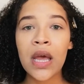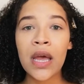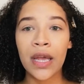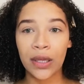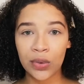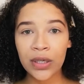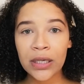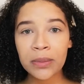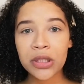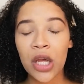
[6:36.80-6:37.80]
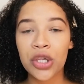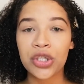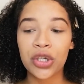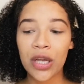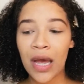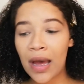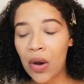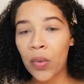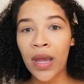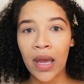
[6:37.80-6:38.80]
and creams. So now
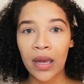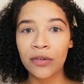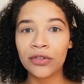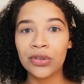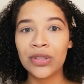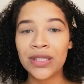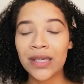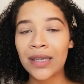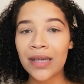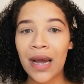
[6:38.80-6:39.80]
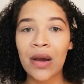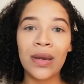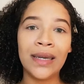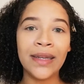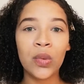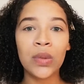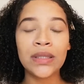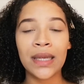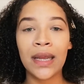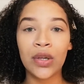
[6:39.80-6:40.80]
we have to set our
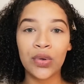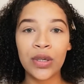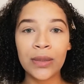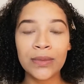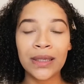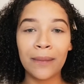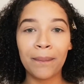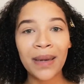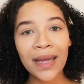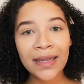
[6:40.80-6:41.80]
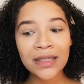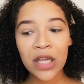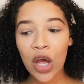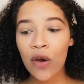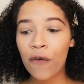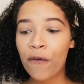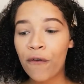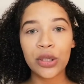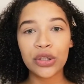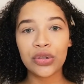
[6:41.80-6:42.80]
liquids and creams in place. I'm
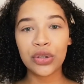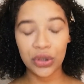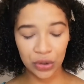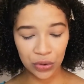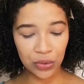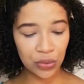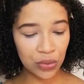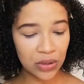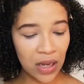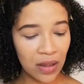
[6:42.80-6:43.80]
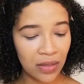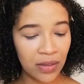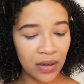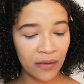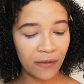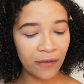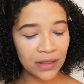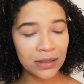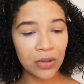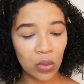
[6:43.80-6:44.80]
going to use the
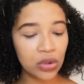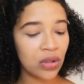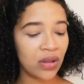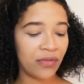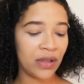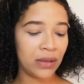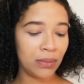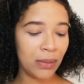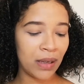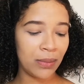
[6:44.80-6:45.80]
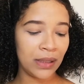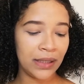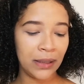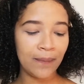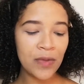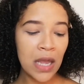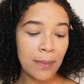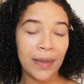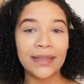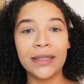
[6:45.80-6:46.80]
Fit Me Maybelline
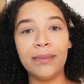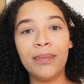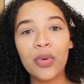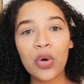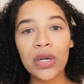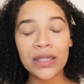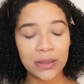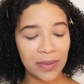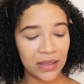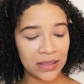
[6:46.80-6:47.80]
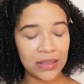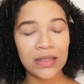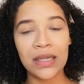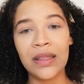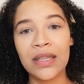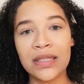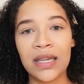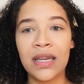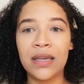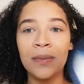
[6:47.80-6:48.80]
Matte in Poreless, but this is in the shade